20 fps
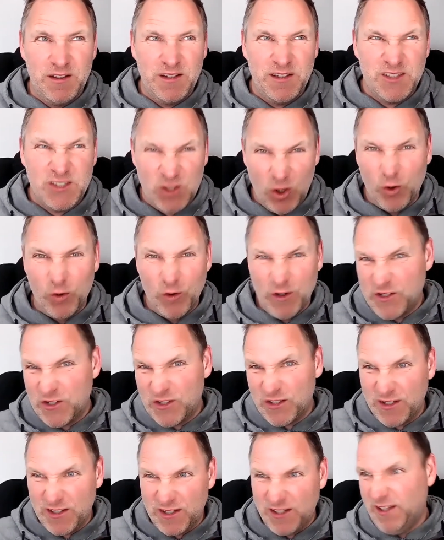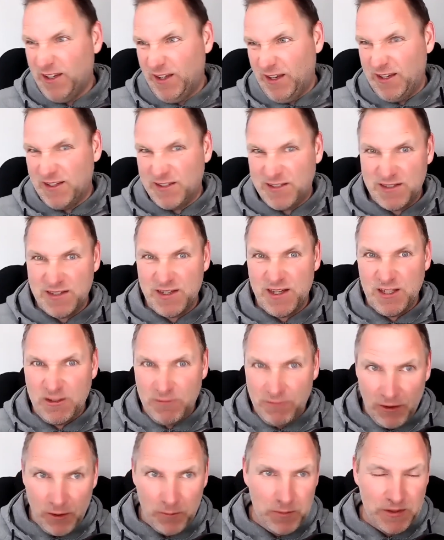storage, it's
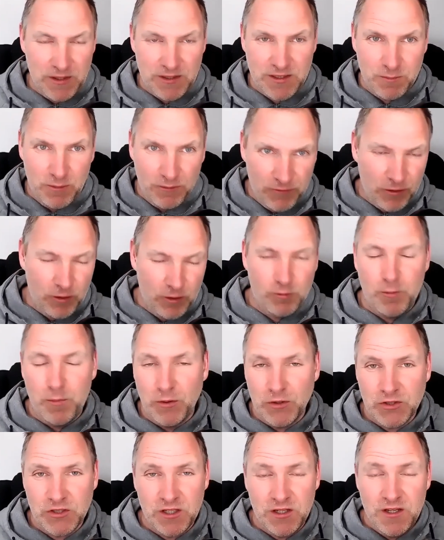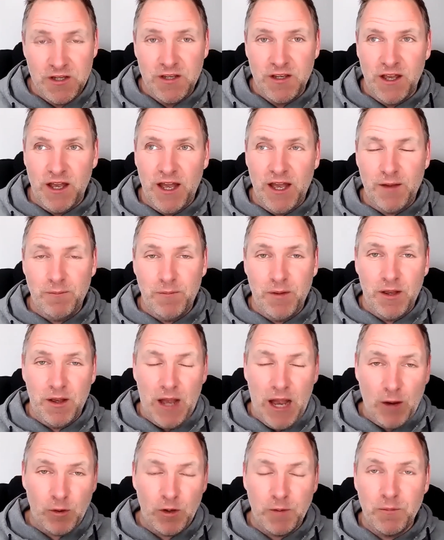very predictable, very robust. I
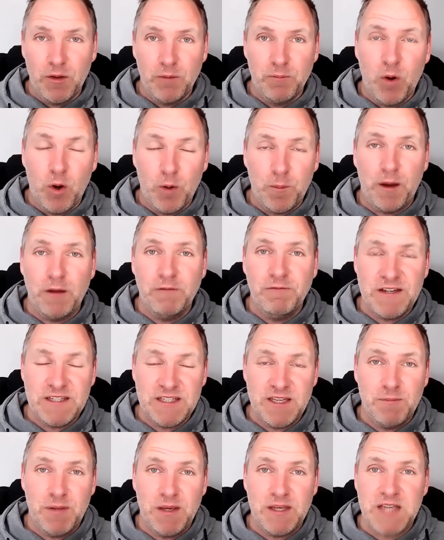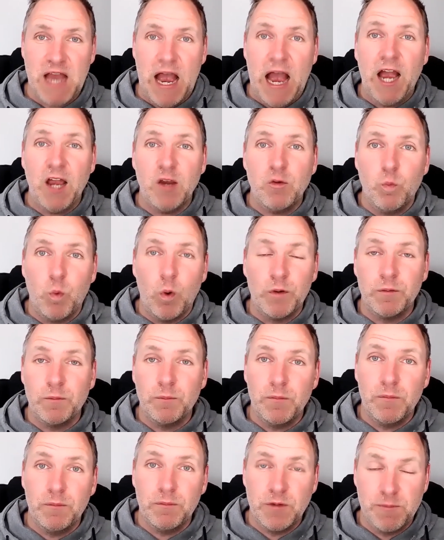want to know more about investing because I want
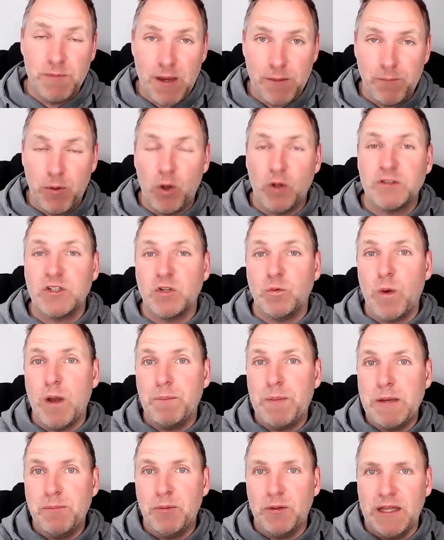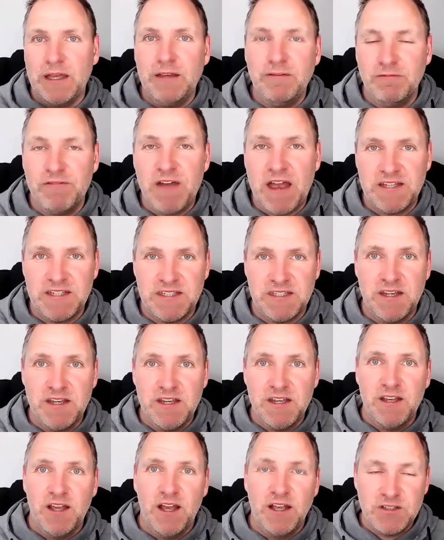to be a portal where people invest.
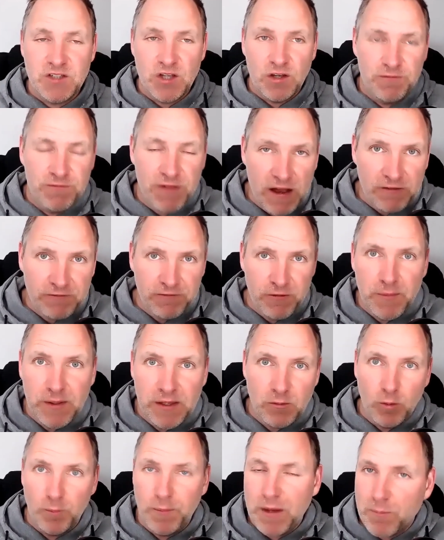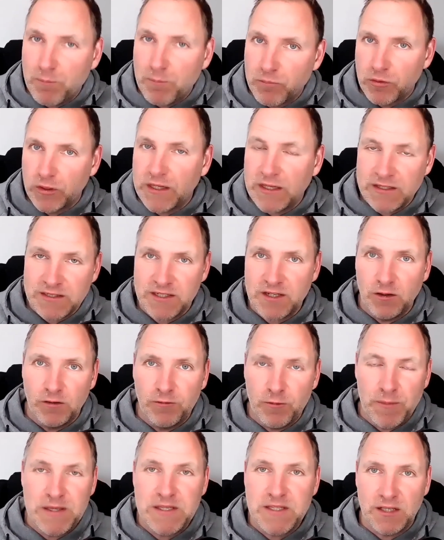And so that for me will be a brilliant skill
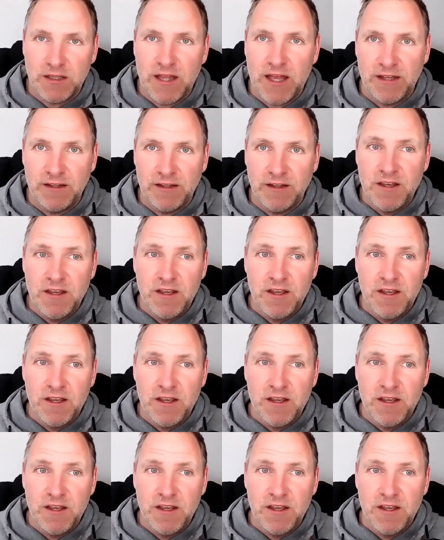for me to learn.